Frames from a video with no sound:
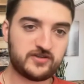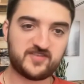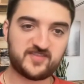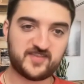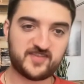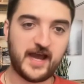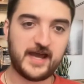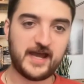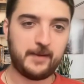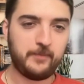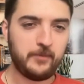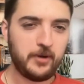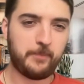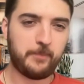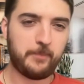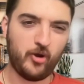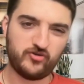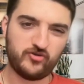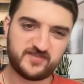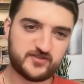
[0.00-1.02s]
decide, I'm going to
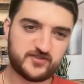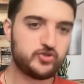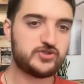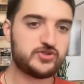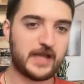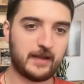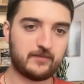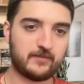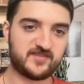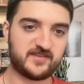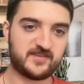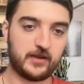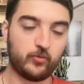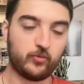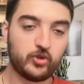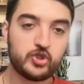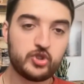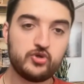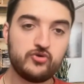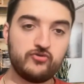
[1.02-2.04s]
post two times a day,
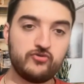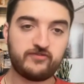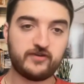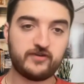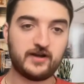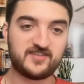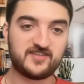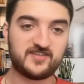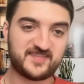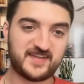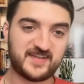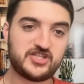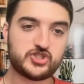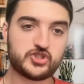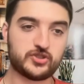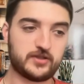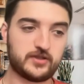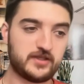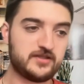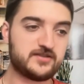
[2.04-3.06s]
well, you've
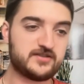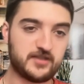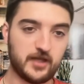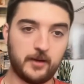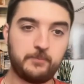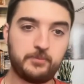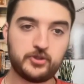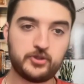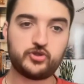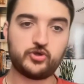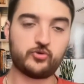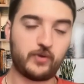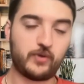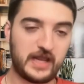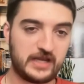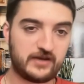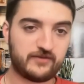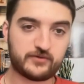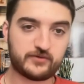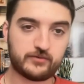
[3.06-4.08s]
essentially doubled your
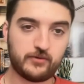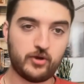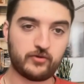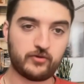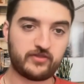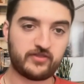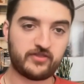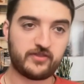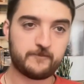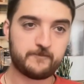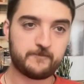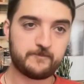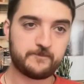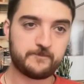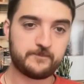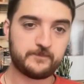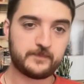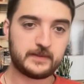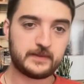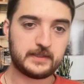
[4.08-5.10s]
rate of growth
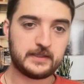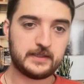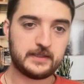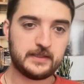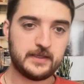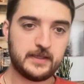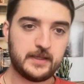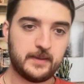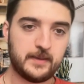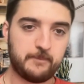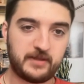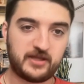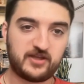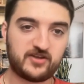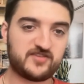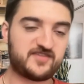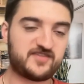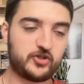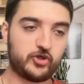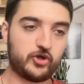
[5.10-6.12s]

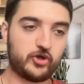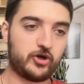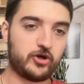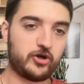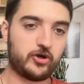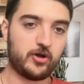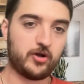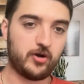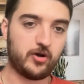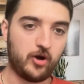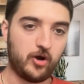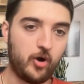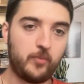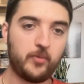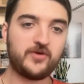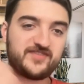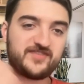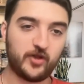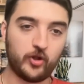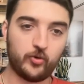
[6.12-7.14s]
because you're
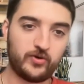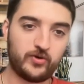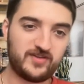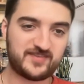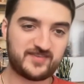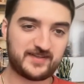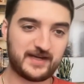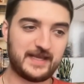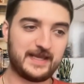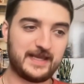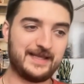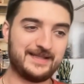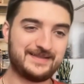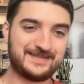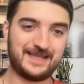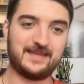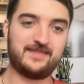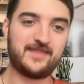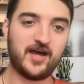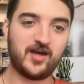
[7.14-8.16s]
almost always going to hit
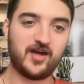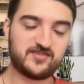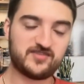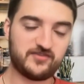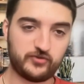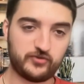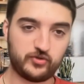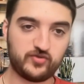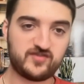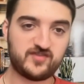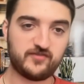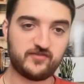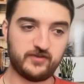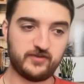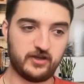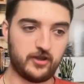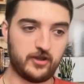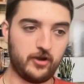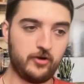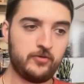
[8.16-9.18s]
10,000 views a
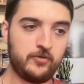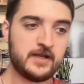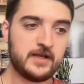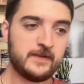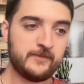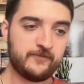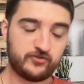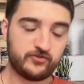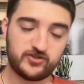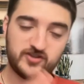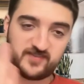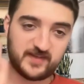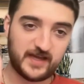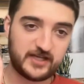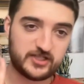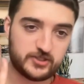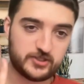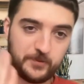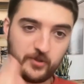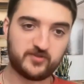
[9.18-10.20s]
video. If you
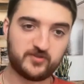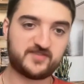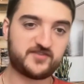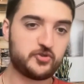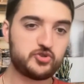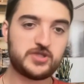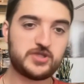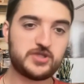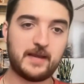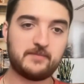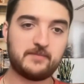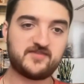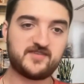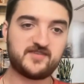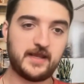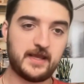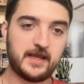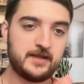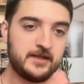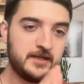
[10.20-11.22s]
decide to post two times a
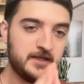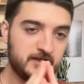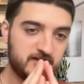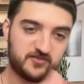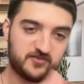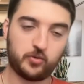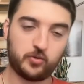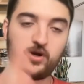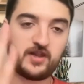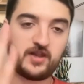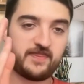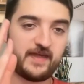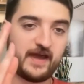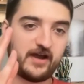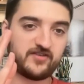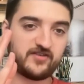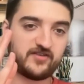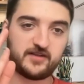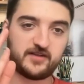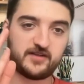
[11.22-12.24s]
day, it's
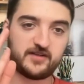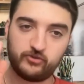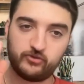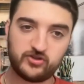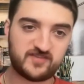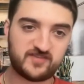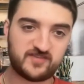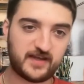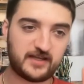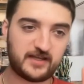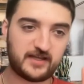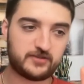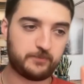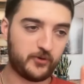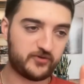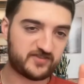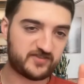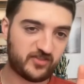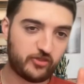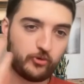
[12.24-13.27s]
20,000. If you decide to
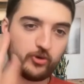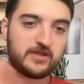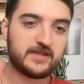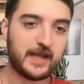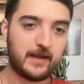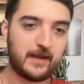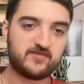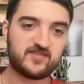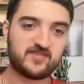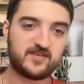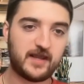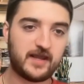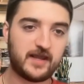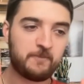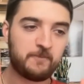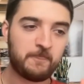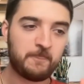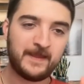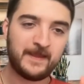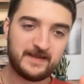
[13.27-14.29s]
post three times a
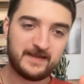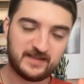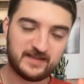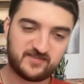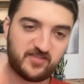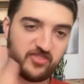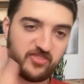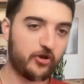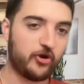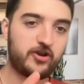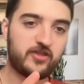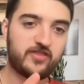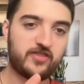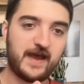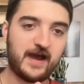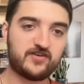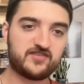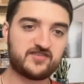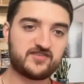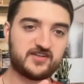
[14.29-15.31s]
day, it's
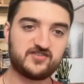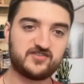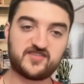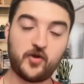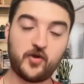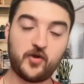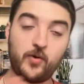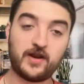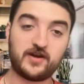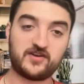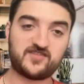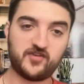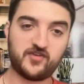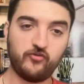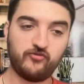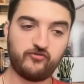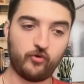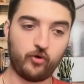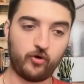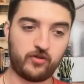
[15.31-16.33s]
30,000 and so on and
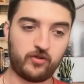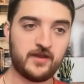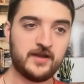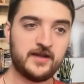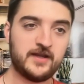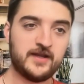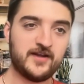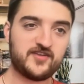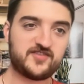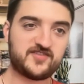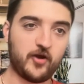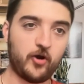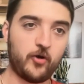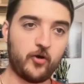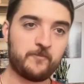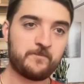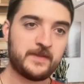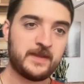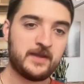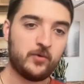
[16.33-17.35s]
so forth.
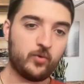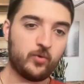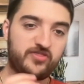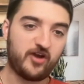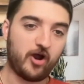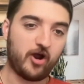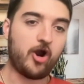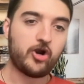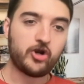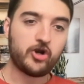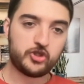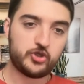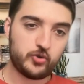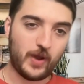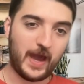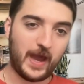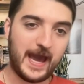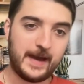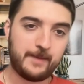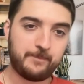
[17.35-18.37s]
So with Are You
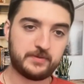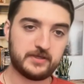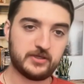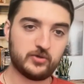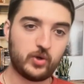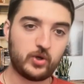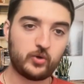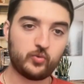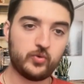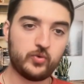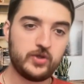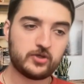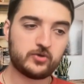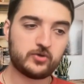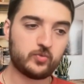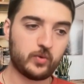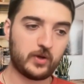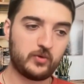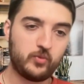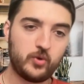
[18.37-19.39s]
Happy, when
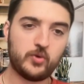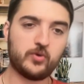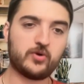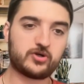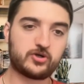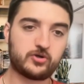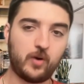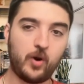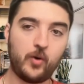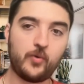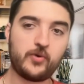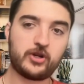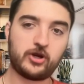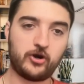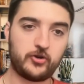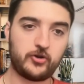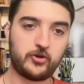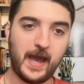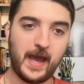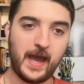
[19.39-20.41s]
we, when we were growing
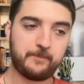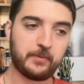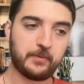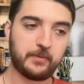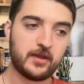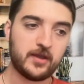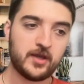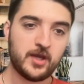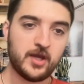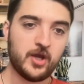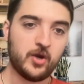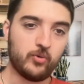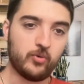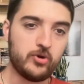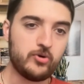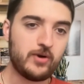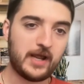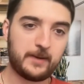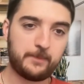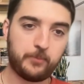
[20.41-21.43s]
Are You Happy, we
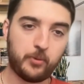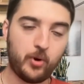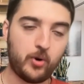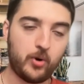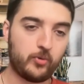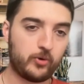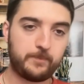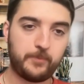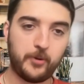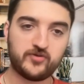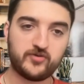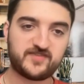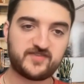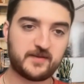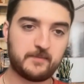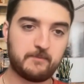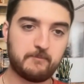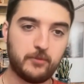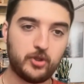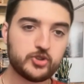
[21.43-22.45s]
were at a point where we're
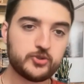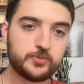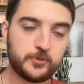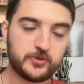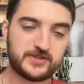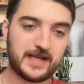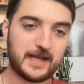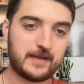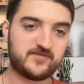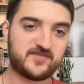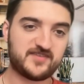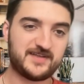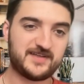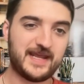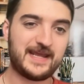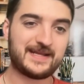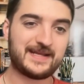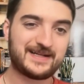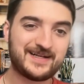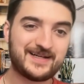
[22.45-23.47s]
posting multiple times a
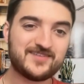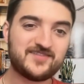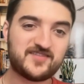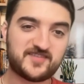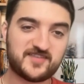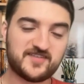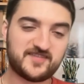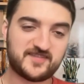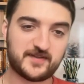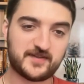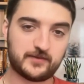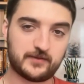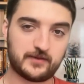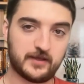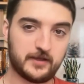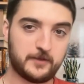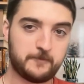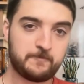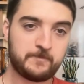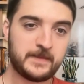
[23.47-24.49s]
day
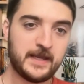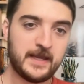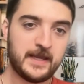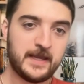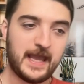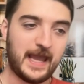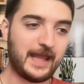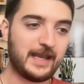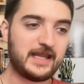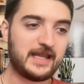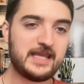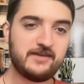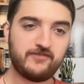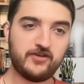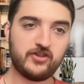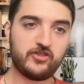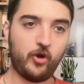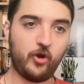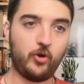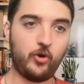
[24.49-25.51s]
consistently. And
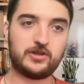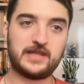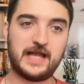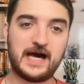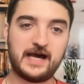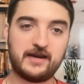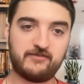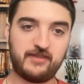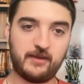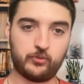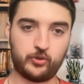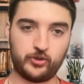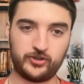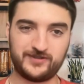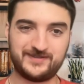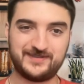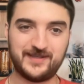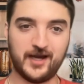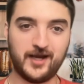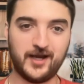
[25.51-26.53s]
even though a lot of them
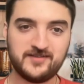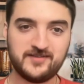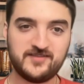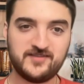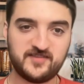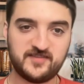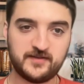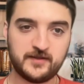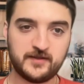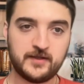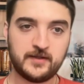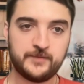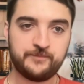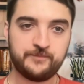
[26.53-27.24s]
were duds,